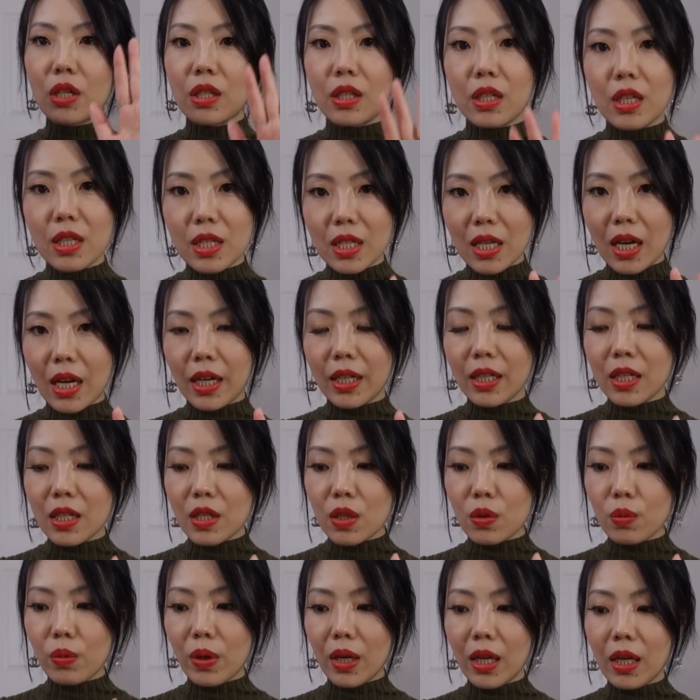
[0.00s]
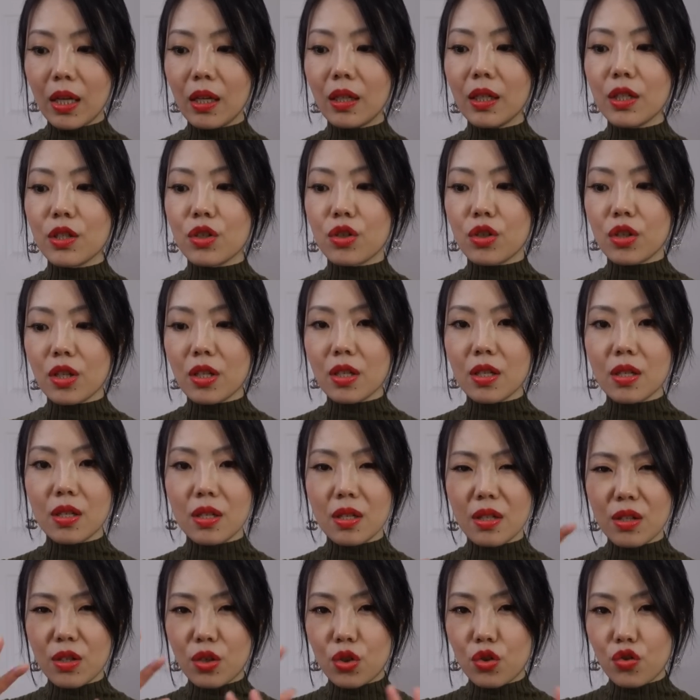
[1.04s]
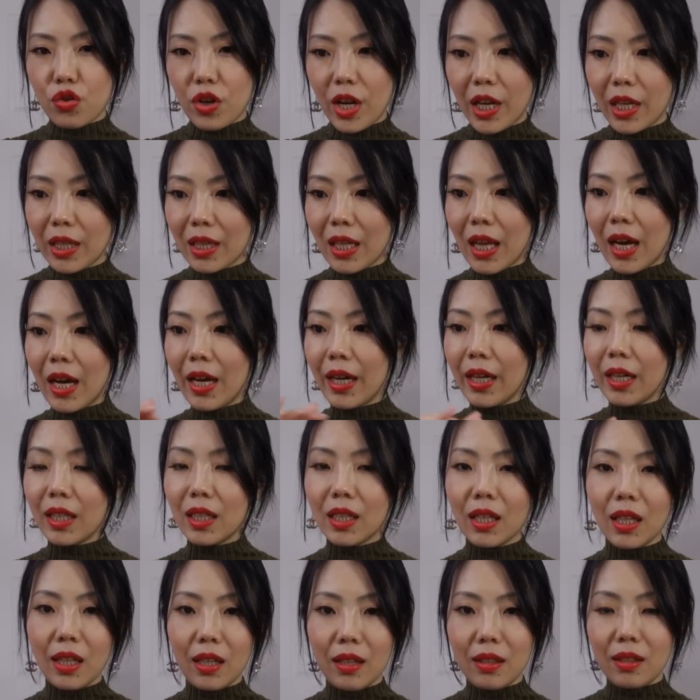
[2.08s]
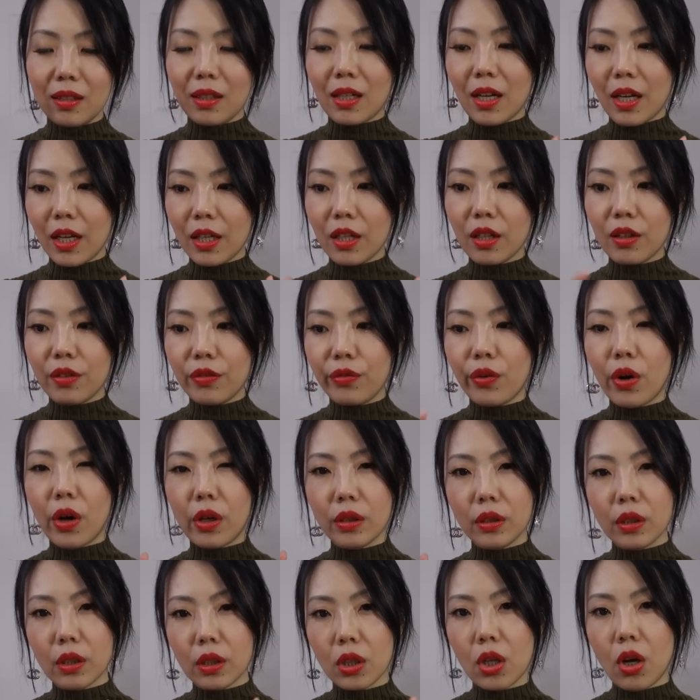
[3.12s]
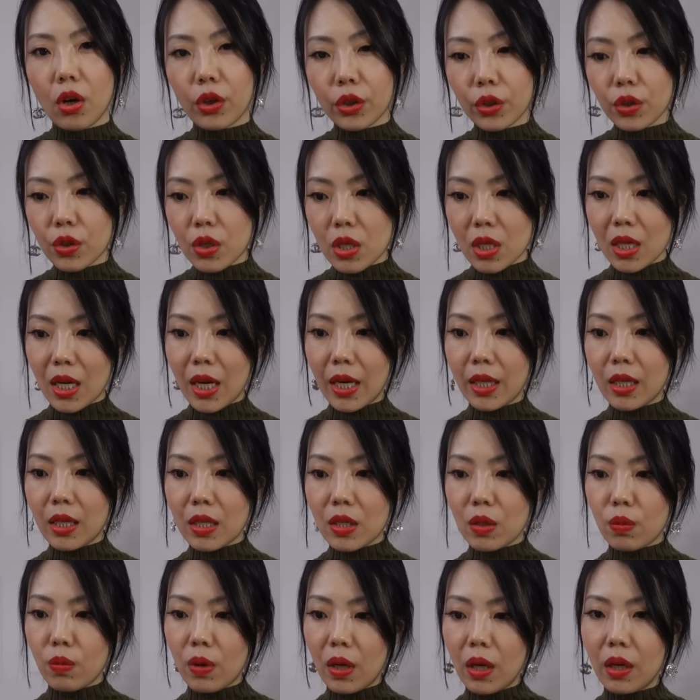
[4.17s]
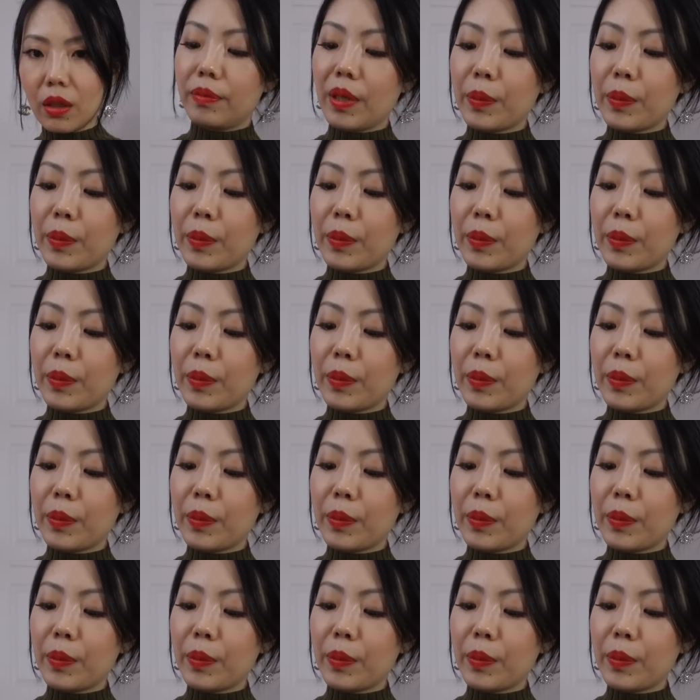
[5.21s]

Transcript: design as well. It's just straight line and kind of on the longer side as well.